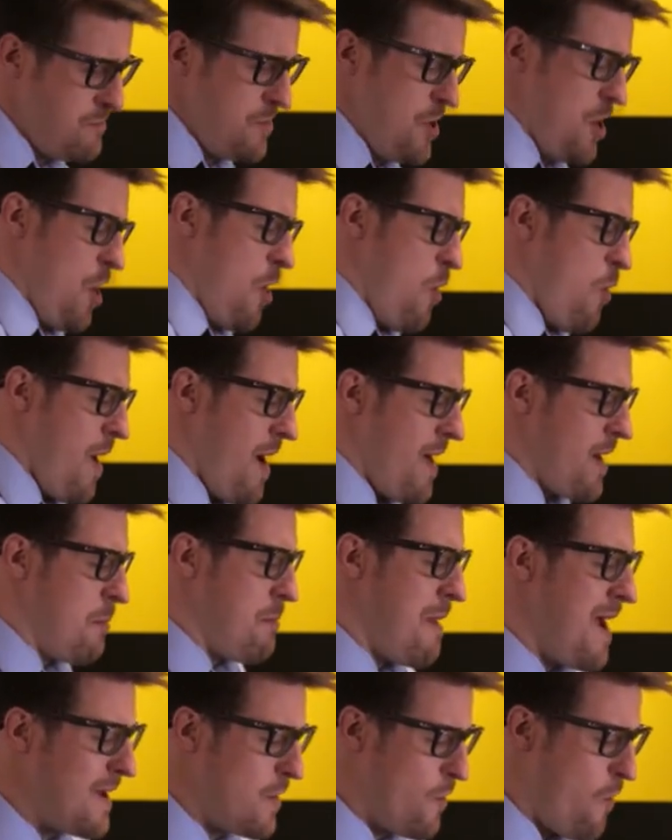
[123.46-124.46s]
you know how to
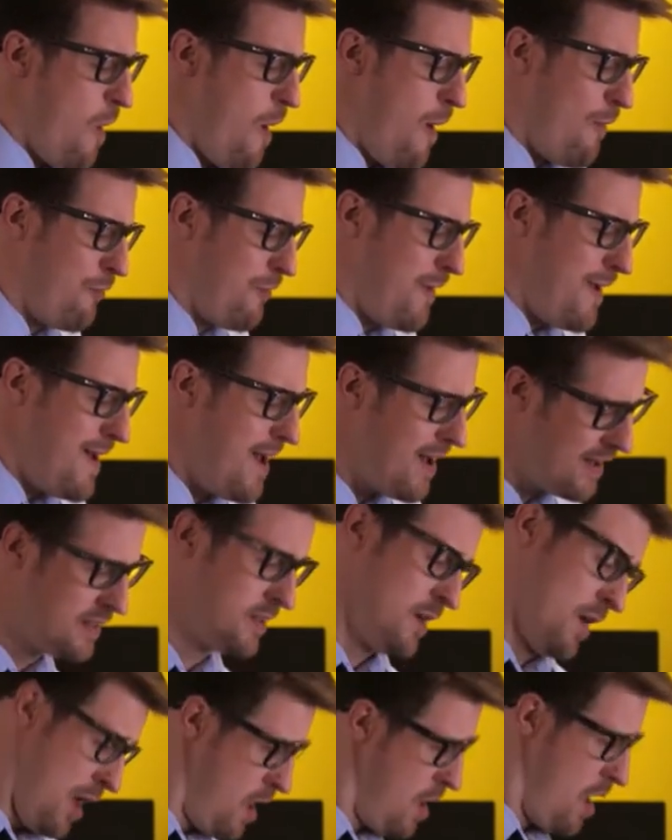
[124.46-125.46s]
make coffee?
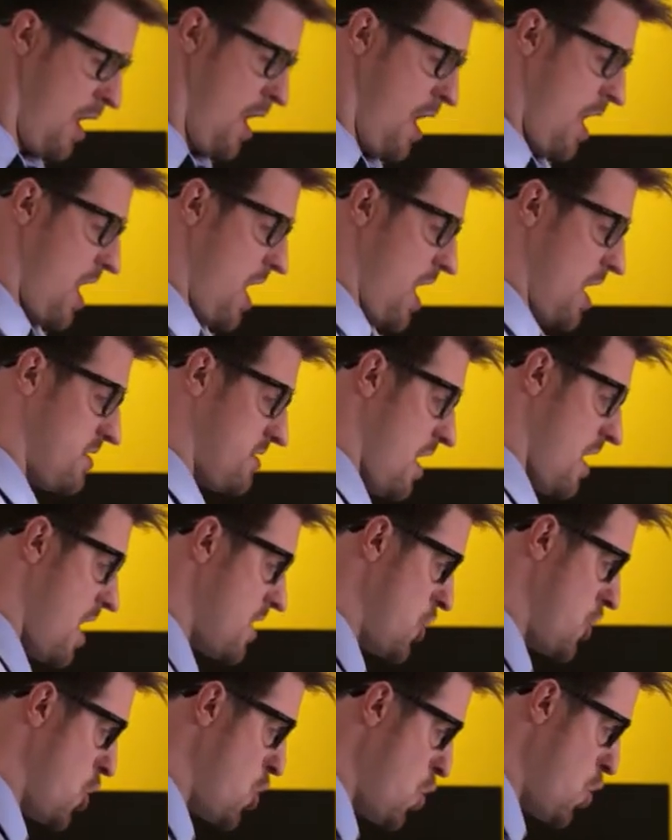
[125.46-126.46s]
Yes, I
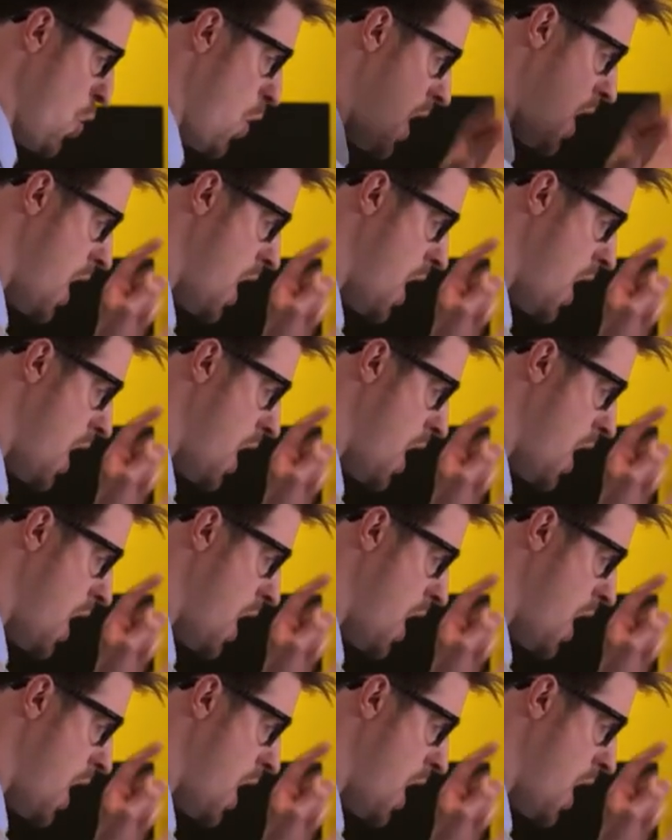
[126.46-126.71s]
do.